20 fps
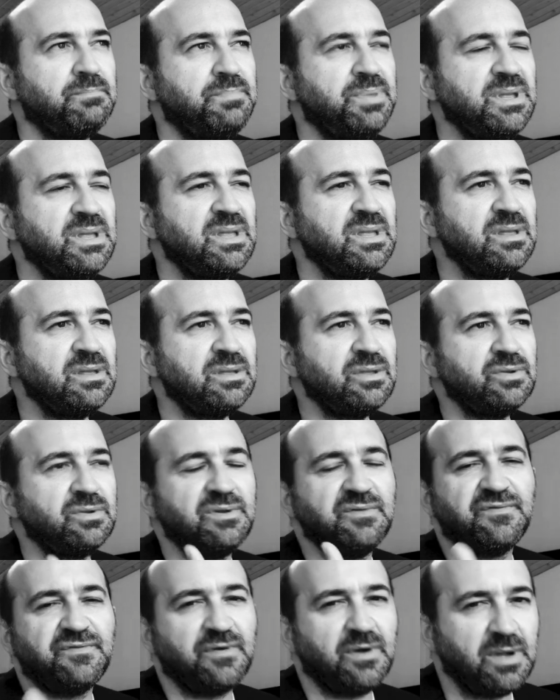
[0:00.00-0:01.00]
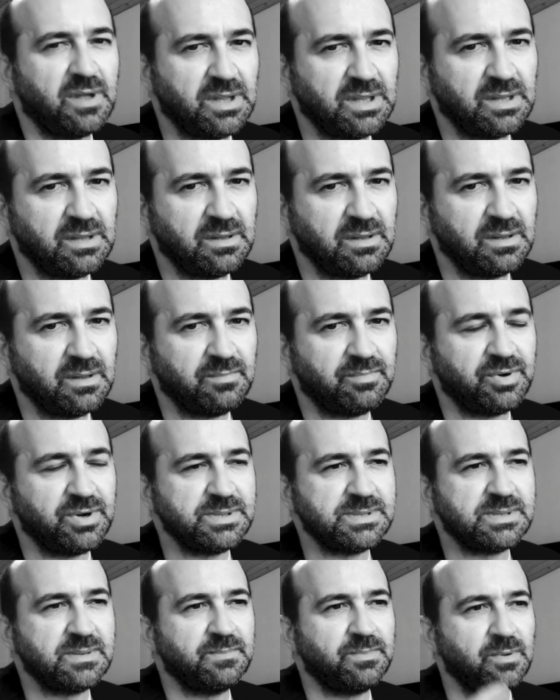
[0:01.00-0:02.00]
being a unifying
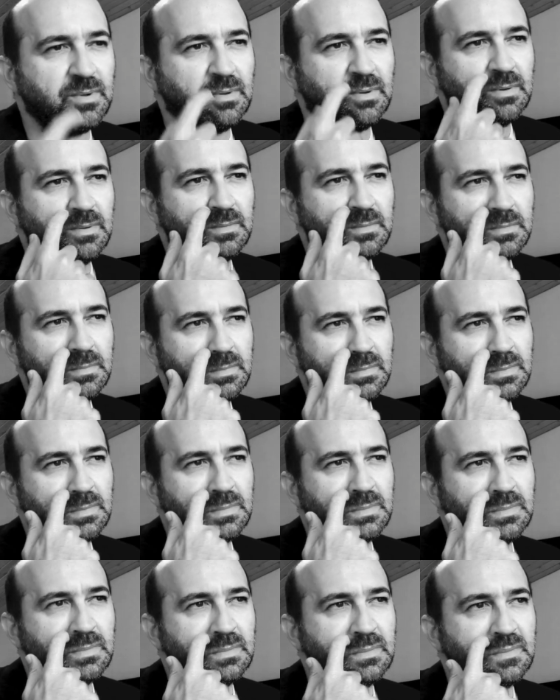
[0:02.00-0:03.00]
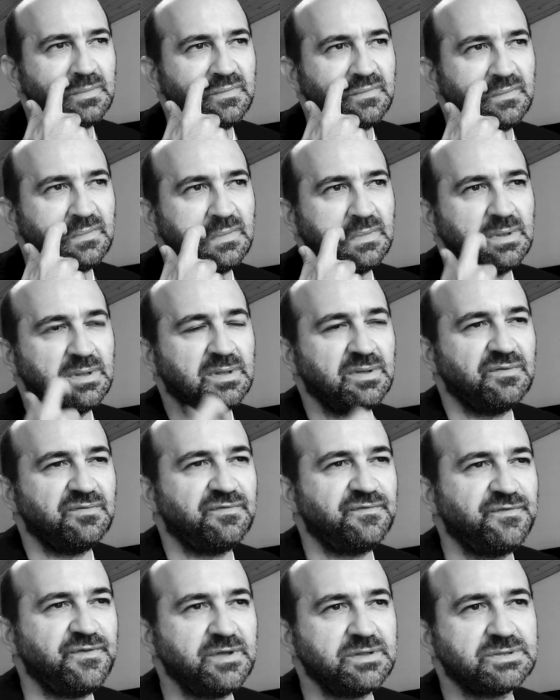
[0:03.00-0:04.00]
principle,
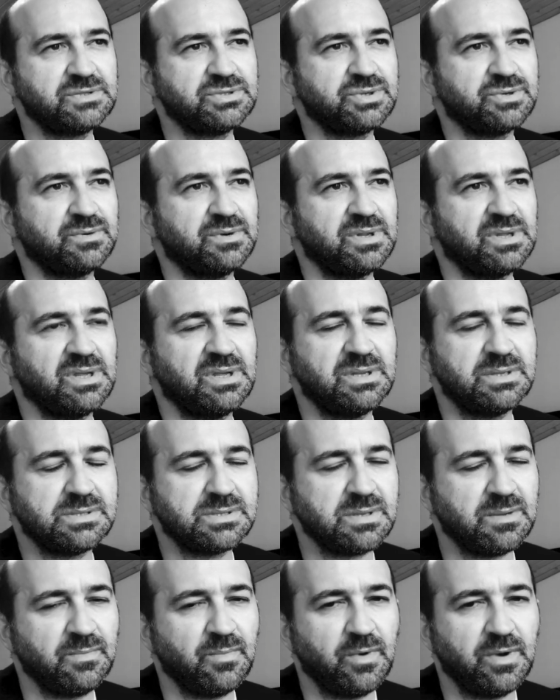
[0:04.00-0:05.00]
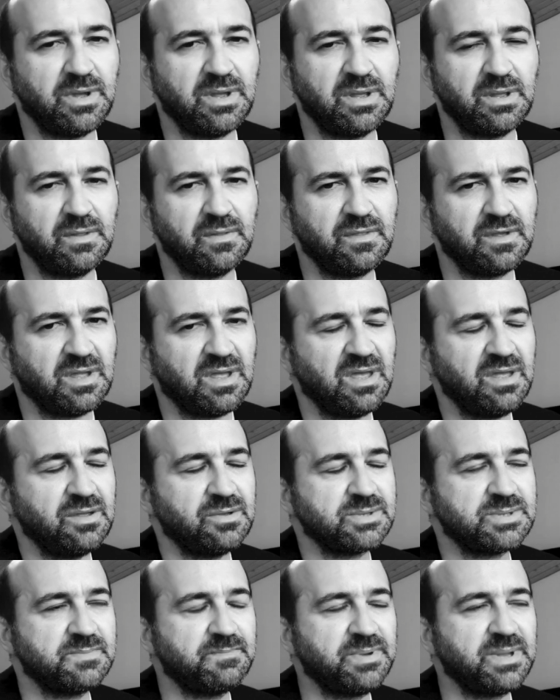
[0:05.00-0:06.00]
filtering in some way the
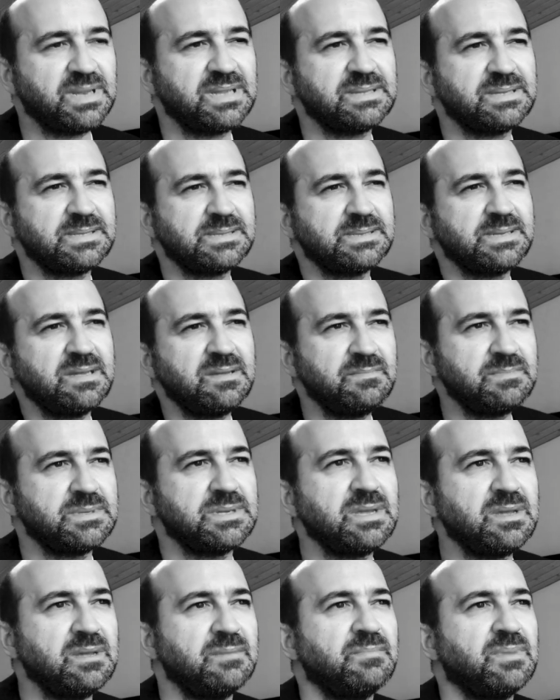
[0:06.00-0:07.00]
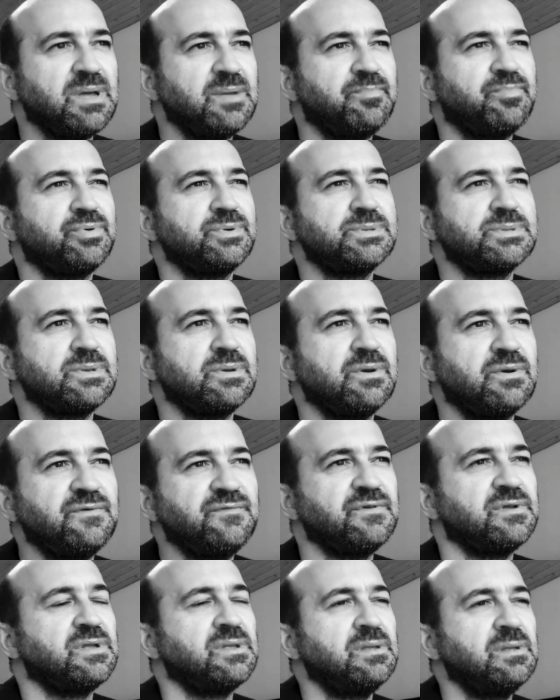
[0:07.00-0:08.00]
chaos, but at the same time by
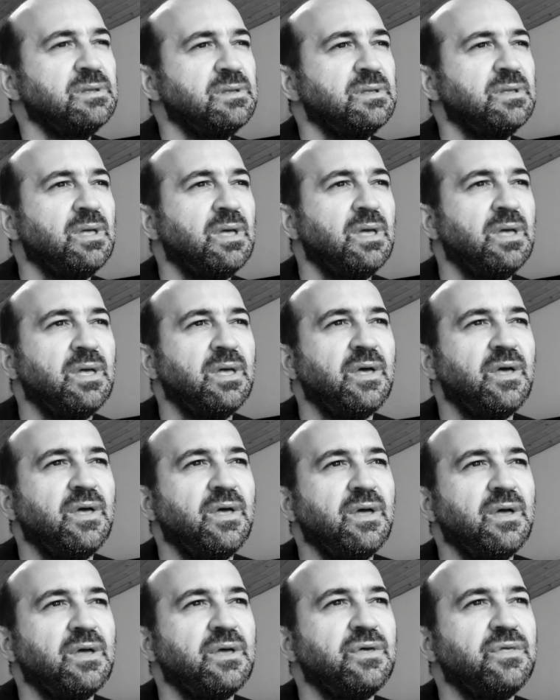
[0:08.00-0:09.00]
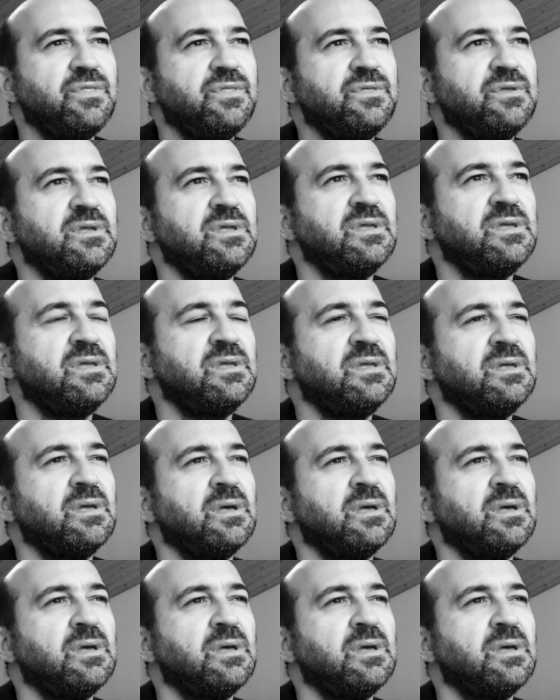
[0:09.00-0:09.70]
preserving the